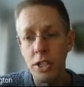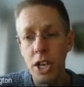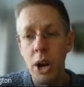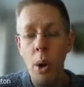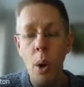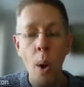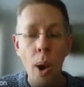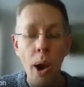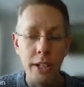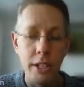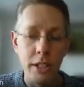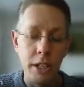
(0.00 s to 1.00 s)
it's going to
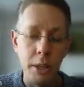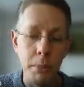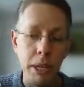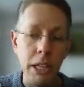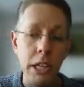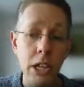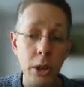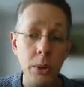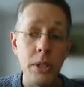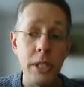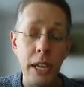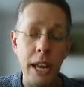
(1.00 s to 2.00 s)
be losing
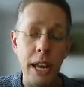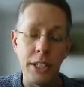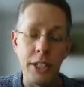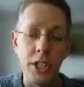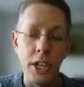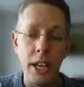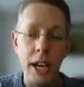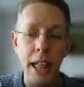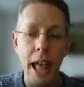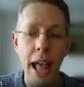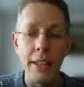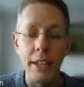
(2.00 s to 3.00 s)
energy and ending
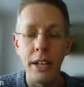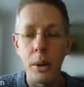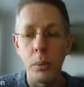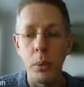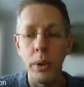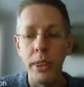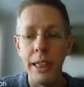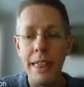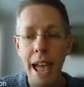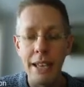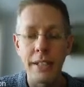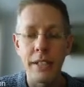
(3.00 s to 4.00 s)
up with less
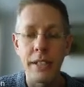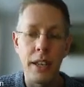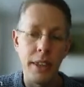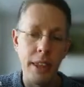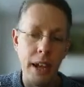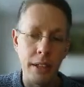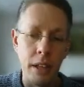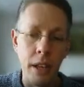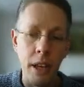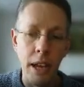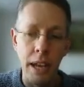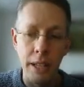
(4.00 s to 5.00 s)
than it
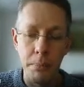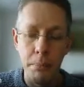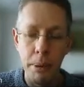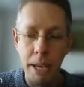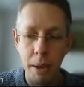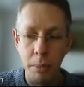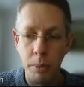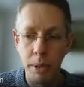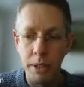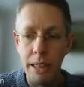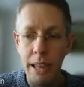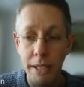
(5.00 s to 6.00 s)
began with. Less
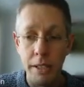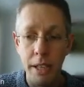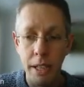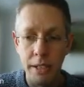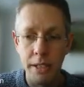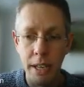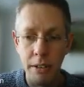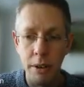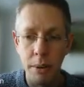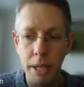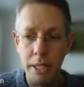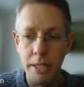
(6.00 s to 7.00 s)
than zero is
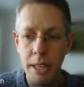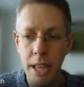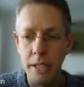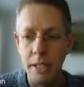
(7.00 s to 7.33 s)
negative.